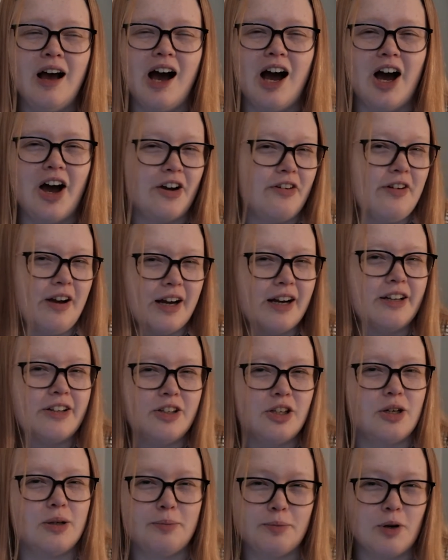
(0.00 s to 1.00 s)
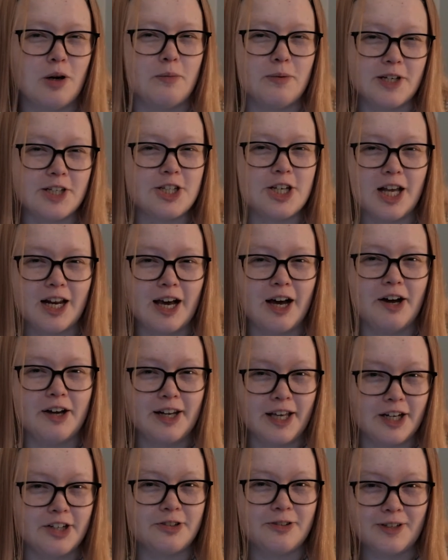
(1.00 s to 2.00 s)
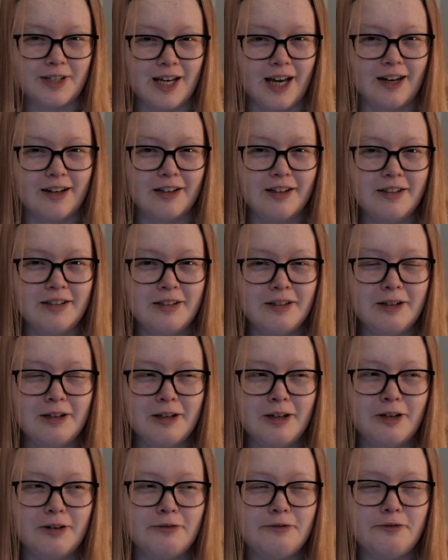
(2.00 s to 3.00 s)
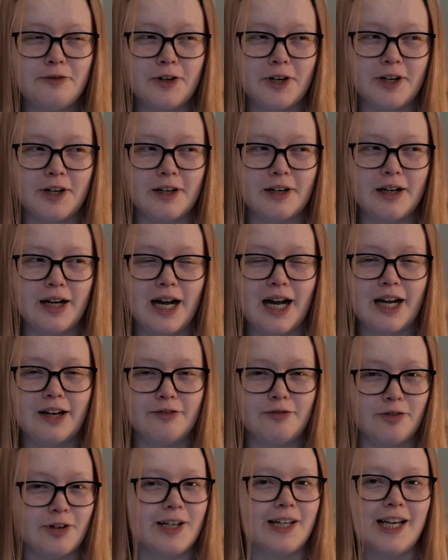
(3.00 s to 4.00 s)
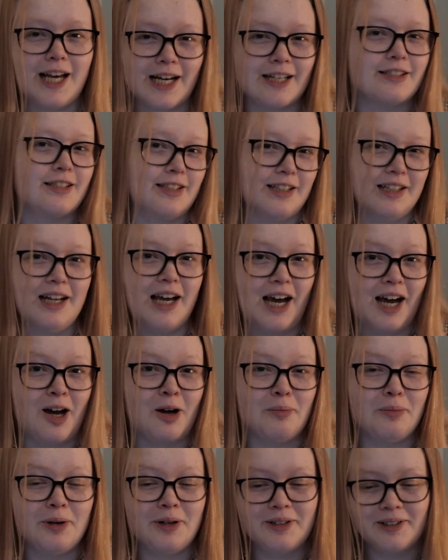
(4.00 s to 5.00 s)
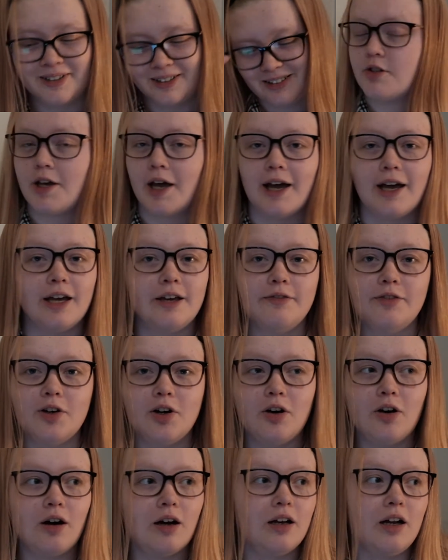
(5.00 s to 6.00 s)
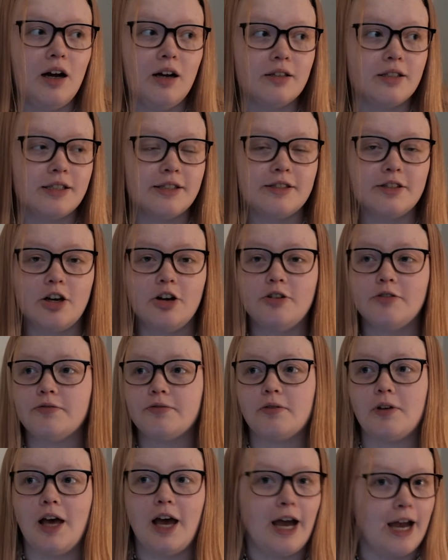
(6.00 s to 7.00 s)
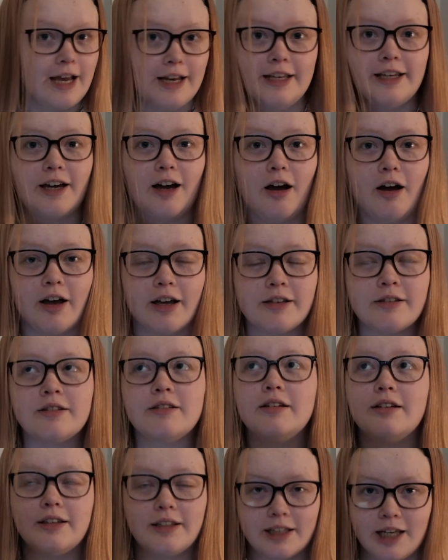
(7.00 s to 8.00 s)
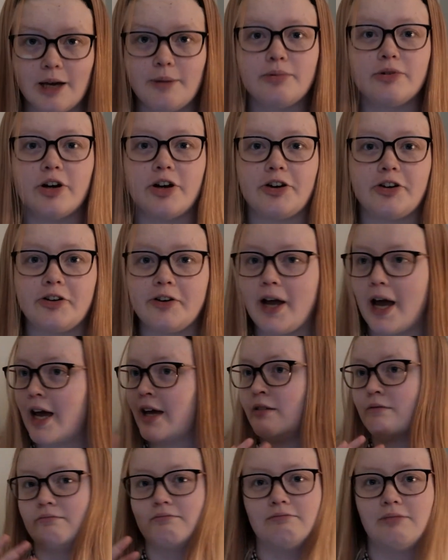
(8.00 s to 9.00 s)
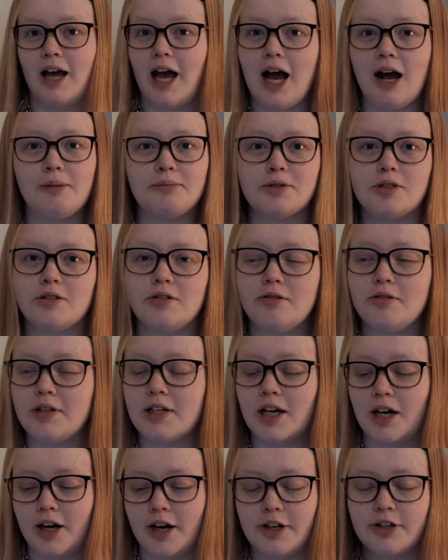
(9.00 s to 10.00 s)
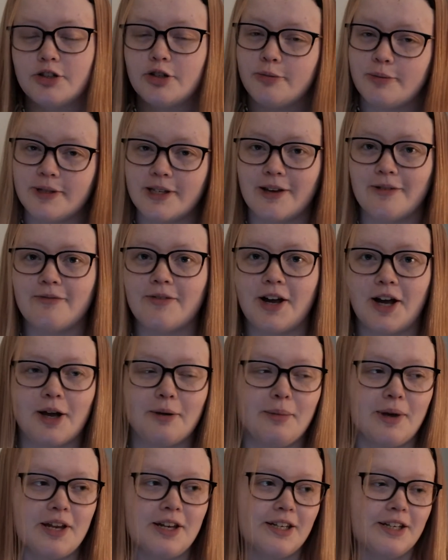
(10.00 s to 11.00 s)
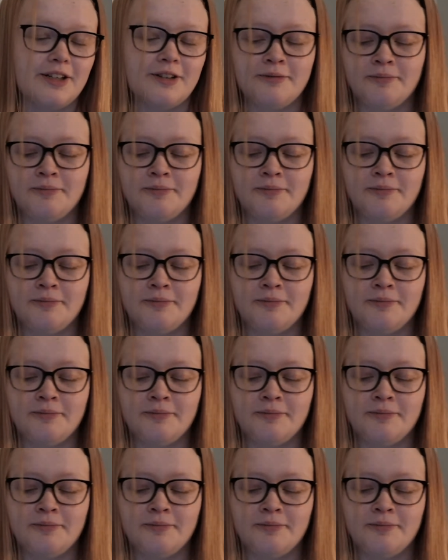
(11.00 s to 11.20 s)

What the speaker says: I reckon you could probably shell out an extra tenner for a really excellent app. So yeah, if you're an artist of any kind, get Procreate. Absolutely 100% recommend it.